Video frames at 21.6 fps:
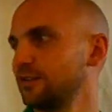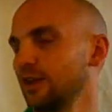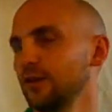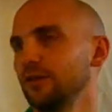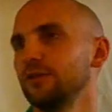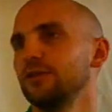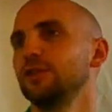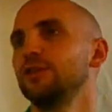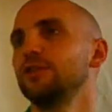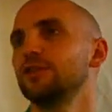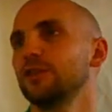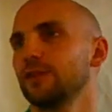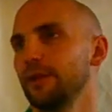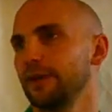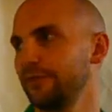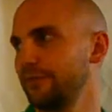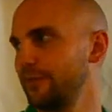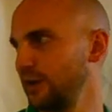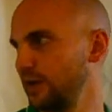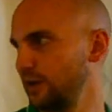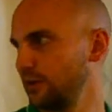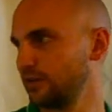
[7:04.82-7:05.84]
So you talk about
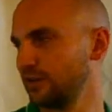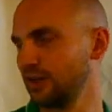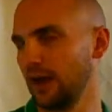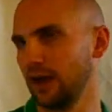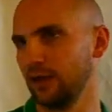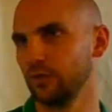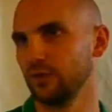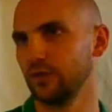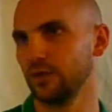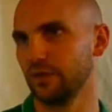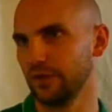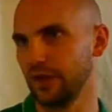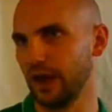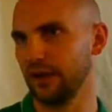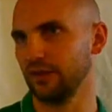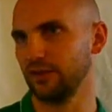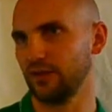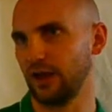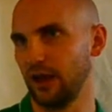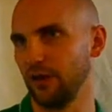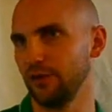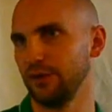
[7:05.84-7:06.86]
fitness games,
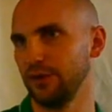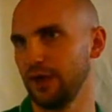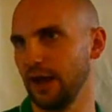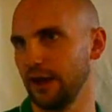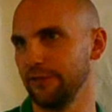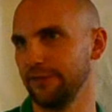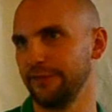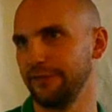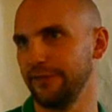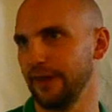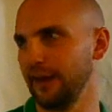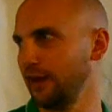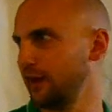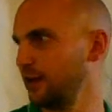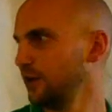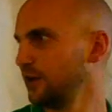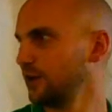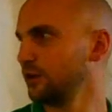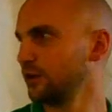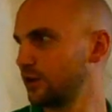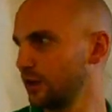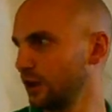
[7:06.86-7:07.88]
that's how you get fit.
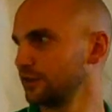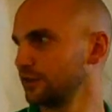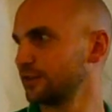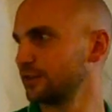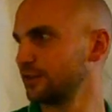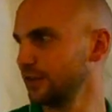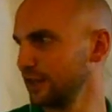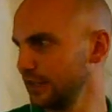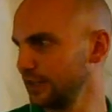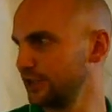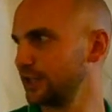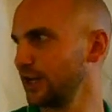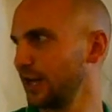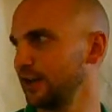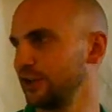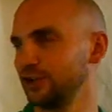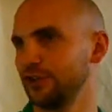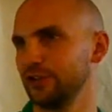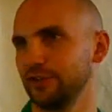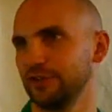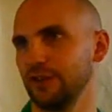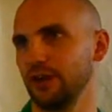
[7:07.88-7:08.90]
You constantly
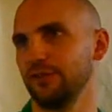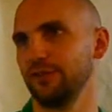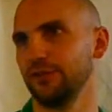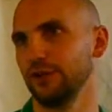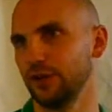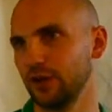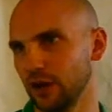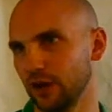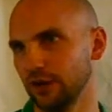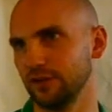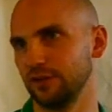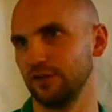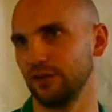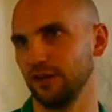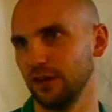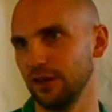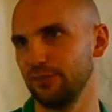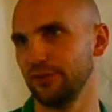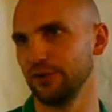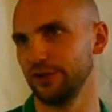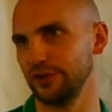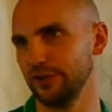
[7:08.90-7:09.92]
challenge yourself, you
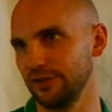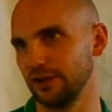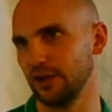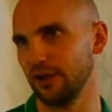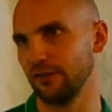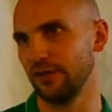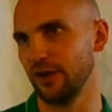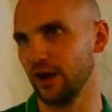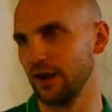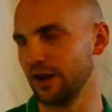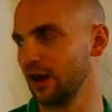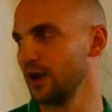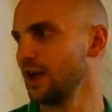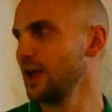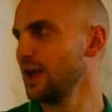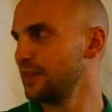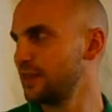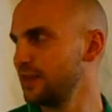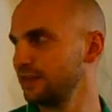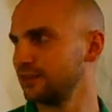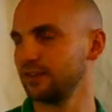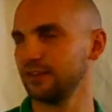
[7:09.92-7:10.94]
constantly push yourself harder.
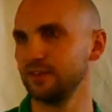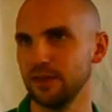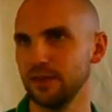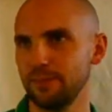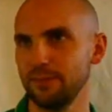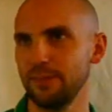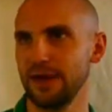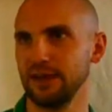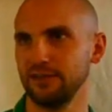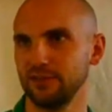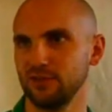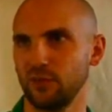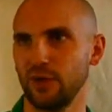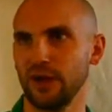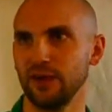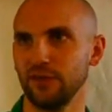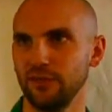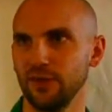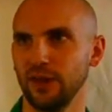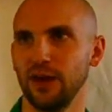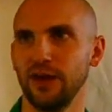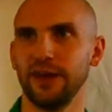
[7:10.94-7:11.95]
This is the best
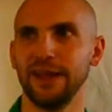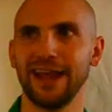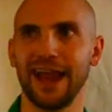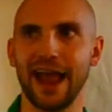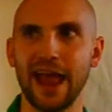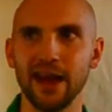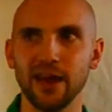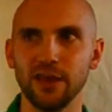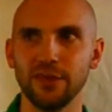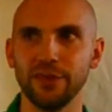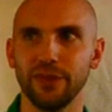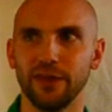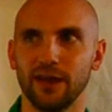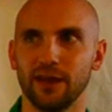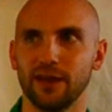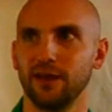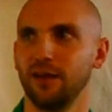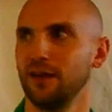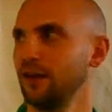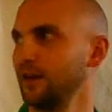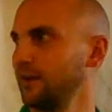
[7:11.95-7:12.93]
way of learning anything.